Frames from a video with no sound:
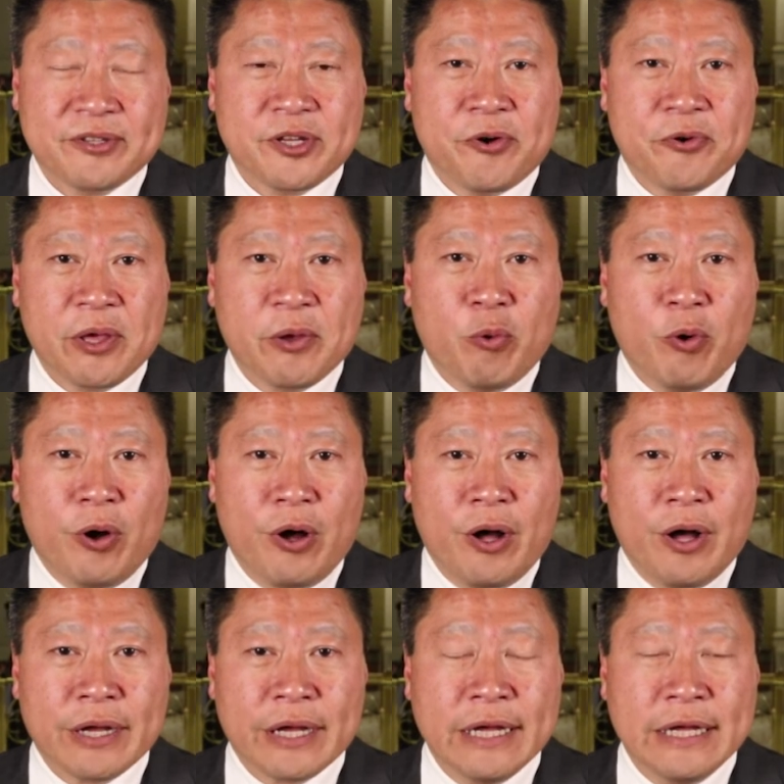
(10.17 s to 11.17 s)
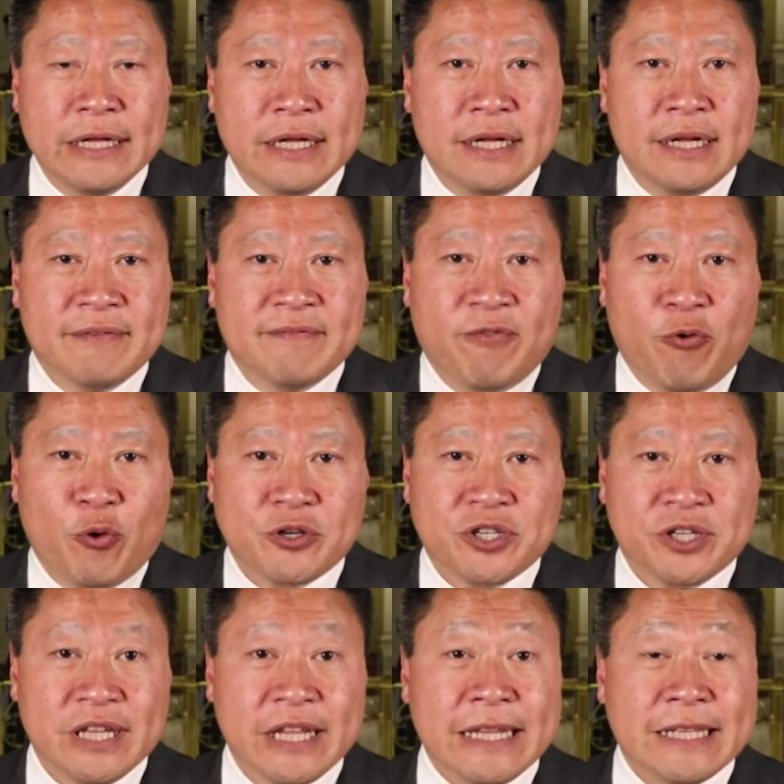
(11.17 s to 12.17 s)
Tony Hwang.
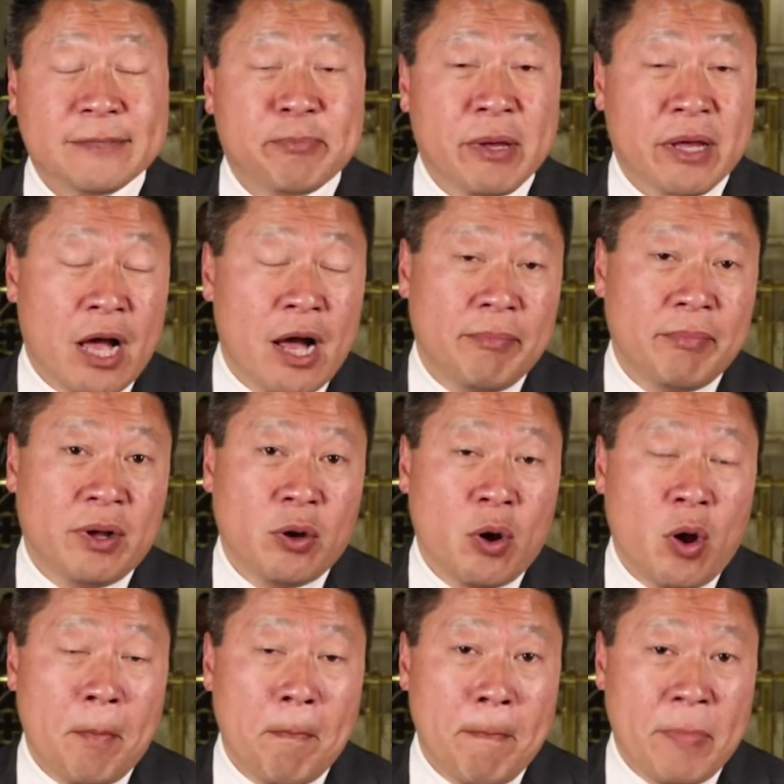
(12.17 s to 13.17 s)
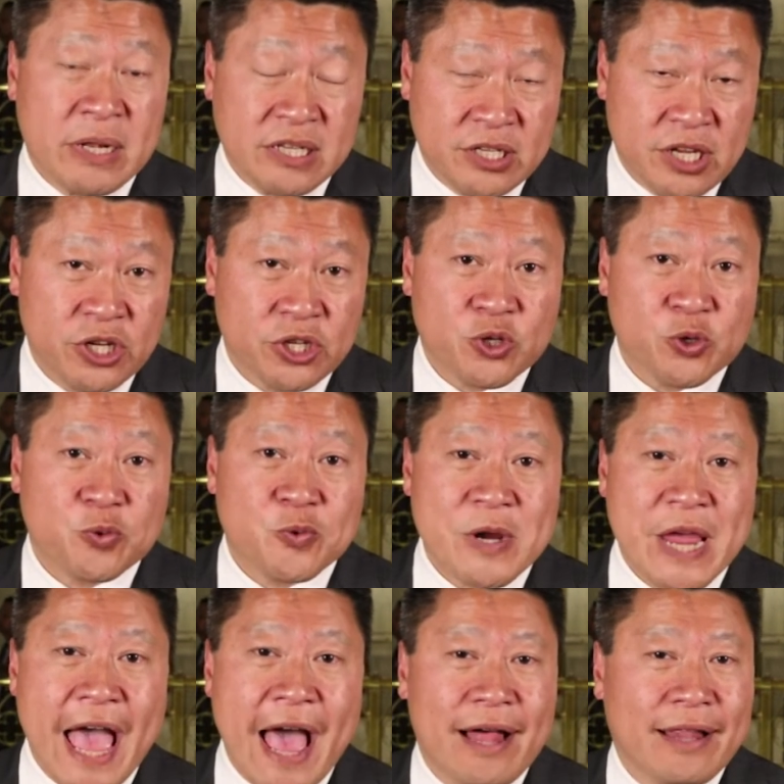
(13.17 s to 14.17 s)
Unfortunately, it's become a potential
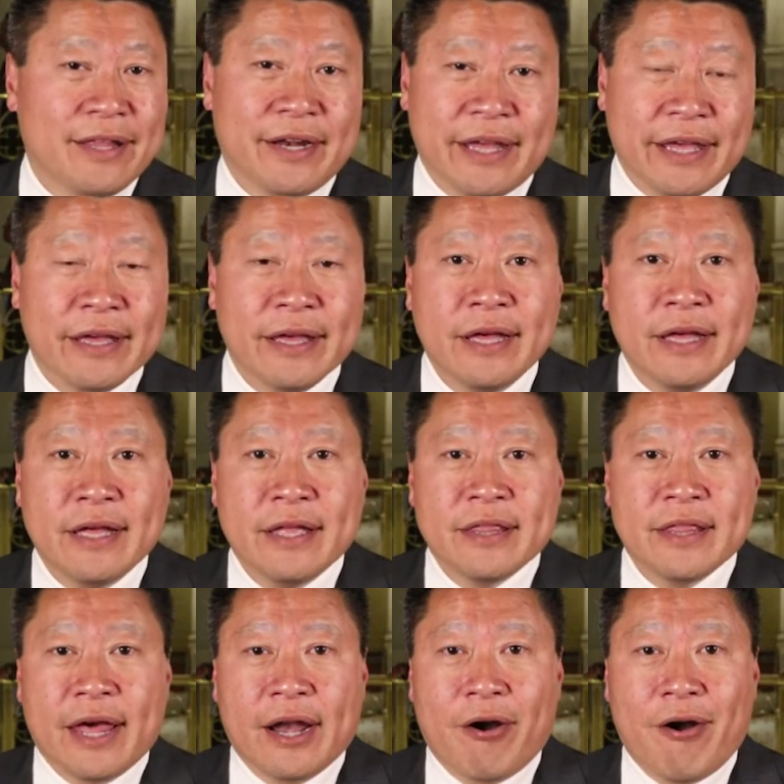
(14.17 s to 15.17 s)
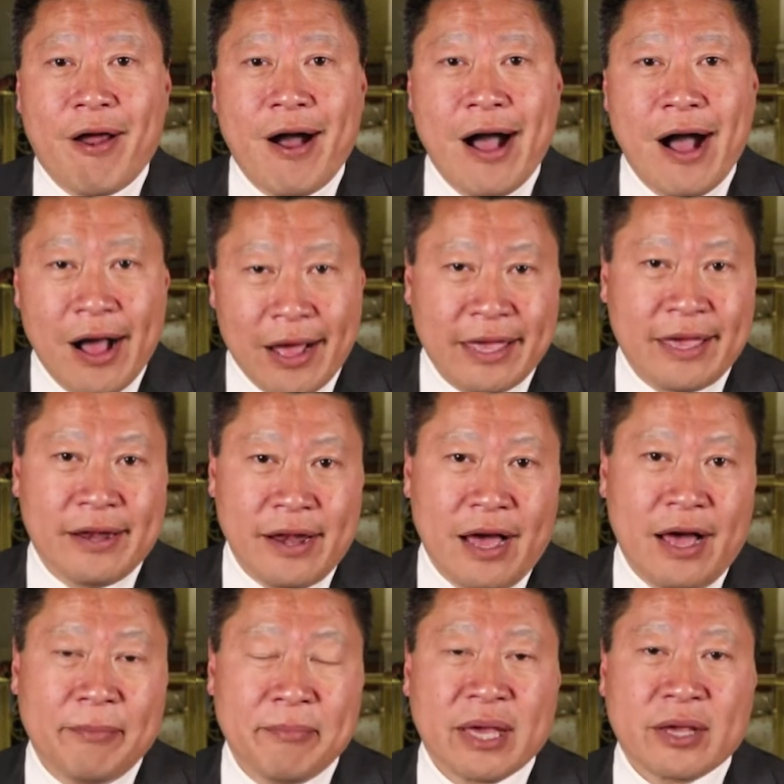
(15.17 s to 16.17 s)
reality that our
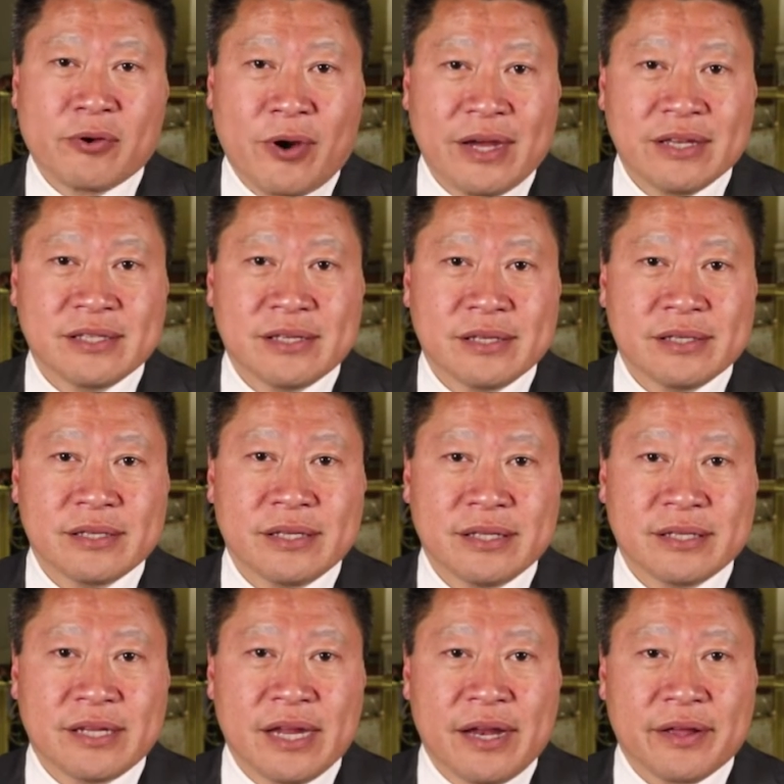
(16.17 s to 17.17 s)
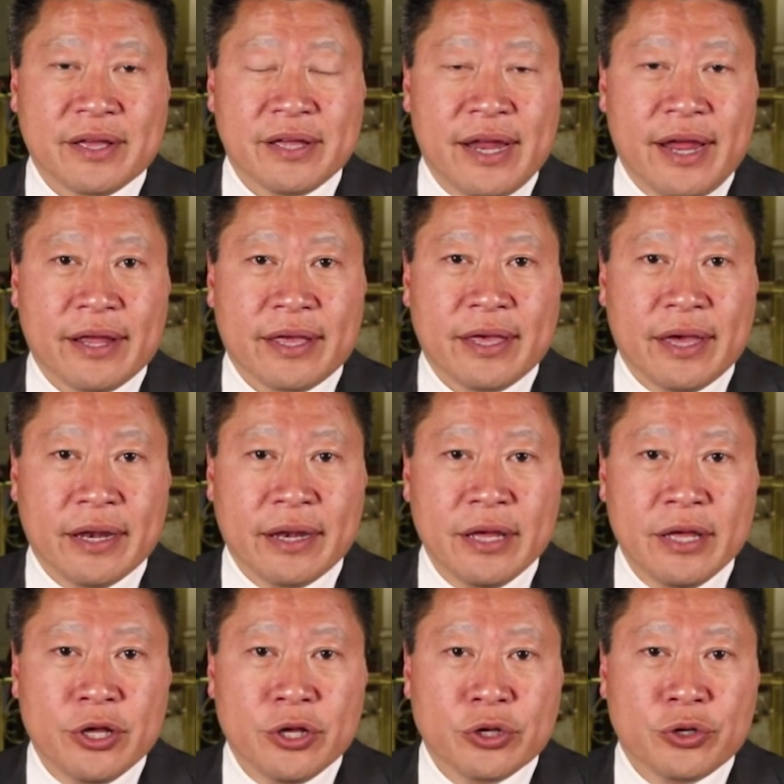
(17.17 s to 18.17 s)
economic crisis in the state of Connecticut
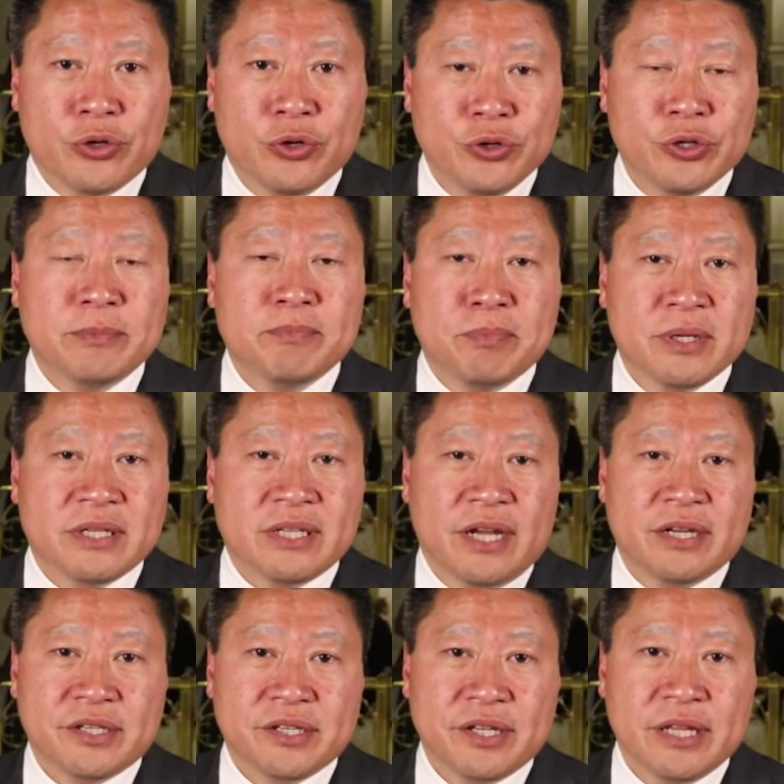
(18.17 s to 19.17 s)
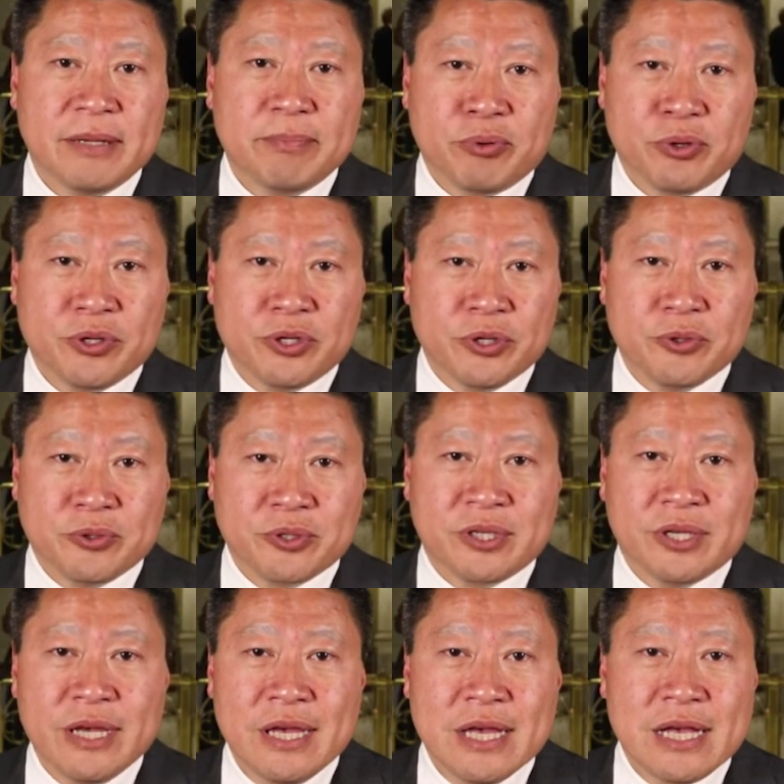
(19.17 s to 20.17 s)
could potentially
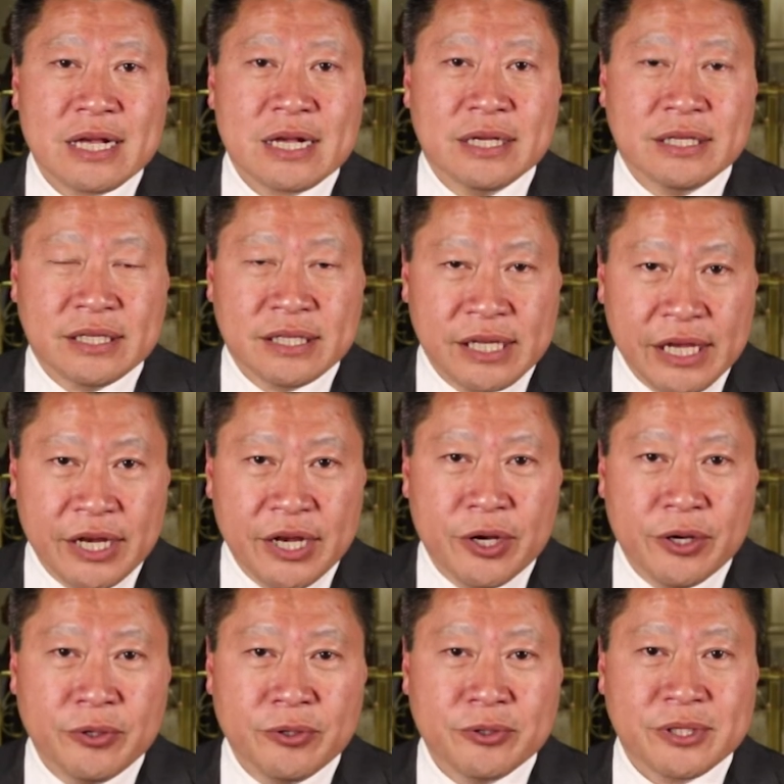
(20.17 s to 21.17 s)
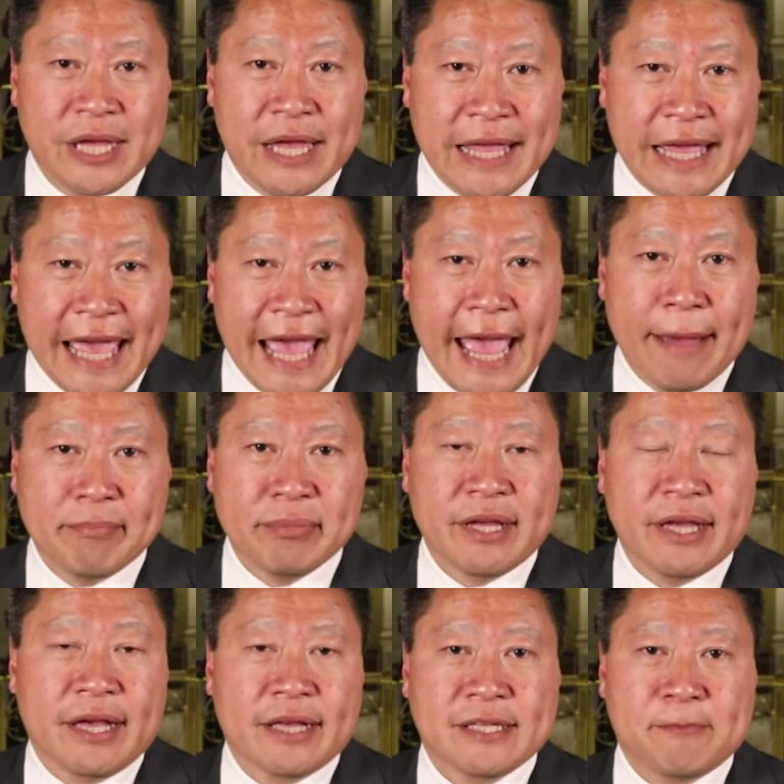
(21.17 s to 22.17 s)
produce casinos and
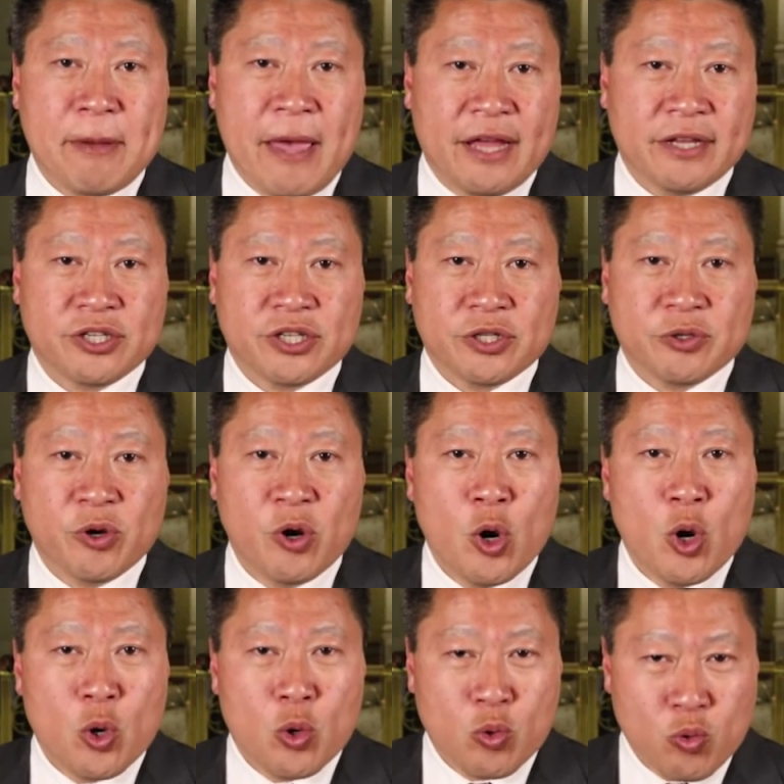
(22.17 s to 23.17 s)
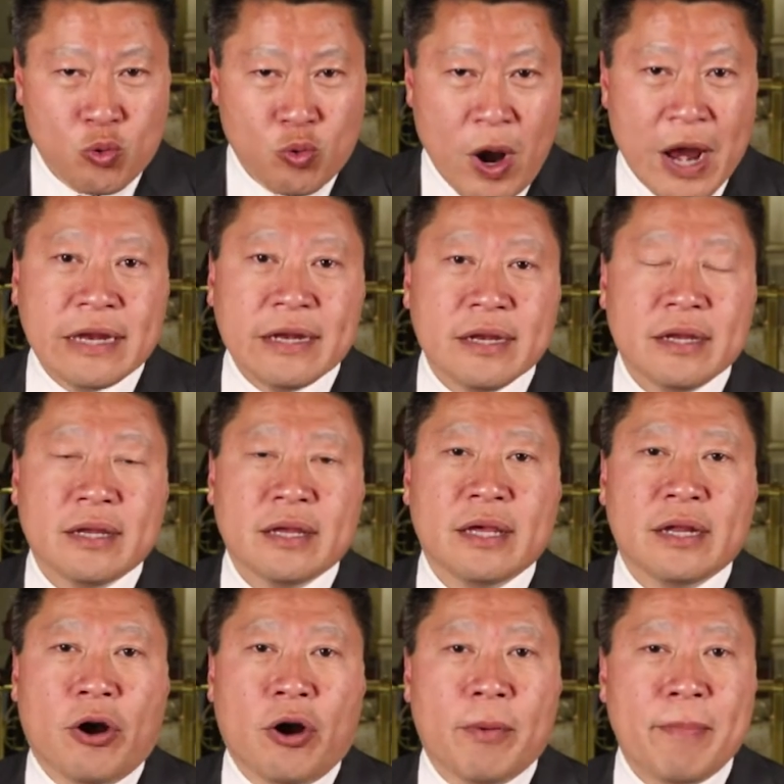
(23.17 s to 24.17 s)
gambling expansion right
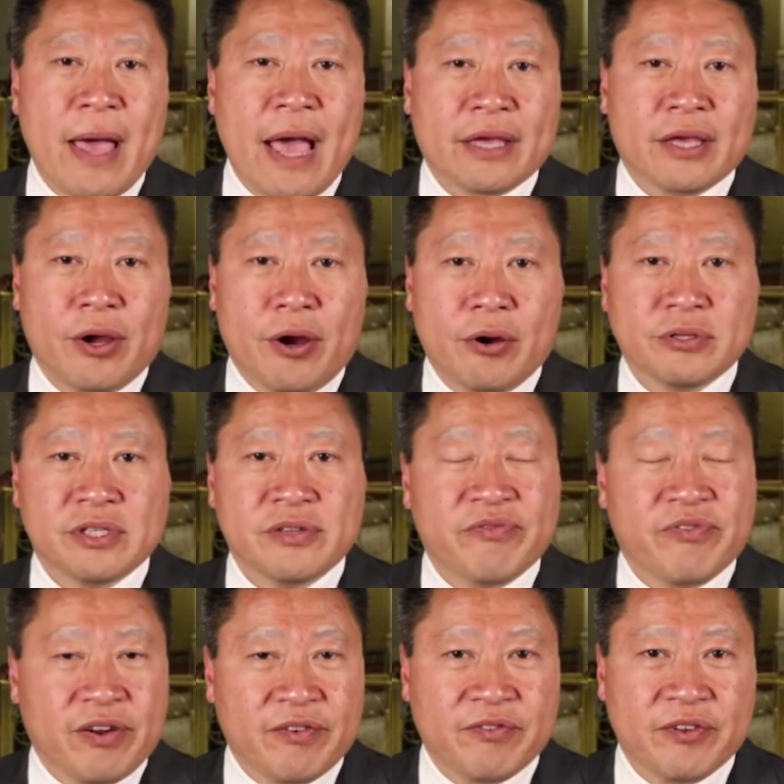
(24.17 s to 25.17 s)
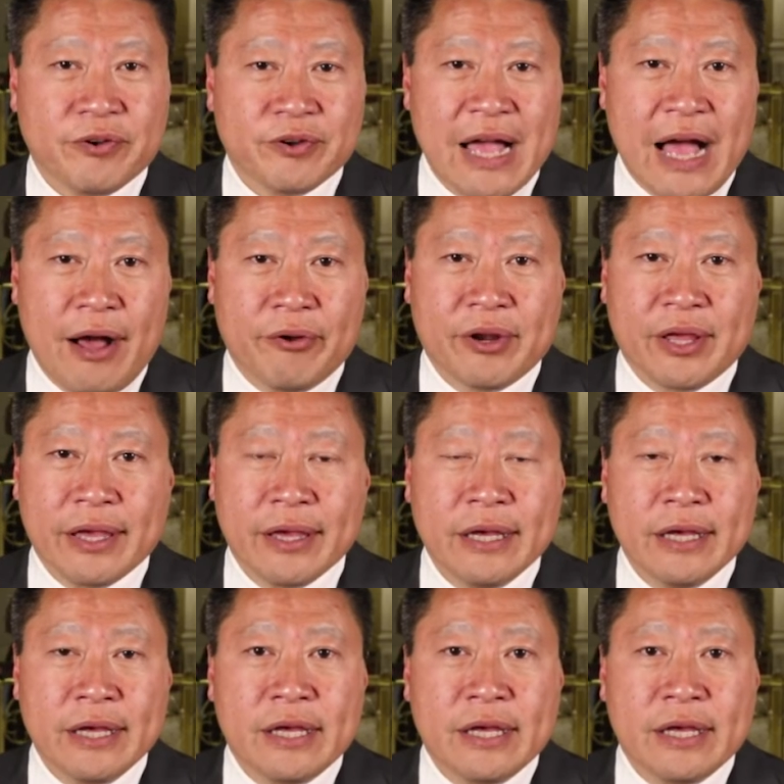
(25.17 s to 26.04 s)
in our backyards in Fairfield County.